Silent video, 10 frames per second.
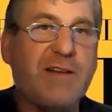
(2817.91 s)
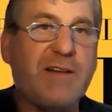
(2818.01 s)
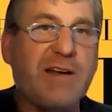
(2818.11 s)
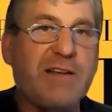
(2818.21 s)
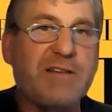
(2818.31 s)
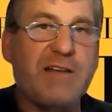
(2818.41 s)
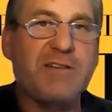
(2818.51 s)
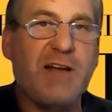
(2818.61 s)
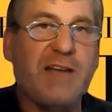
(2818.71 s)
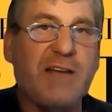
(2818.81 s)
and is an
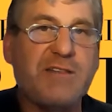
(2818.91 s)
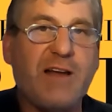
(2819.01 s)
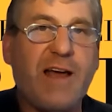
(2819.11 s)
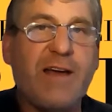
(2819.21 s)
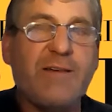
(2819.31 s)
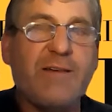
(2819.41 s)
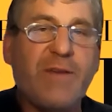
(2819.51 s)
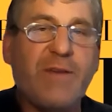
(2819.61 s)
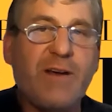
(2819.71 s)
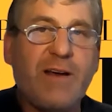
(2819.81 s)
insulation layer.
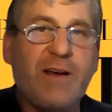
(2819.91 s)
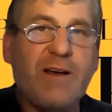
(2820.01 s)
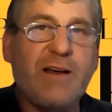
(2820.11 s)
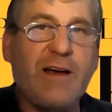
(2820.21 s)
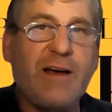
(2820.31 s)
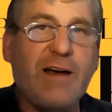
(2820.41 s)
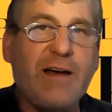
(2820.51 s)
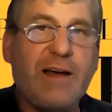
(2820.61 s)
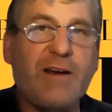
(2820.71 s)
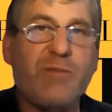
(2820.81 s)
Uh, and I'm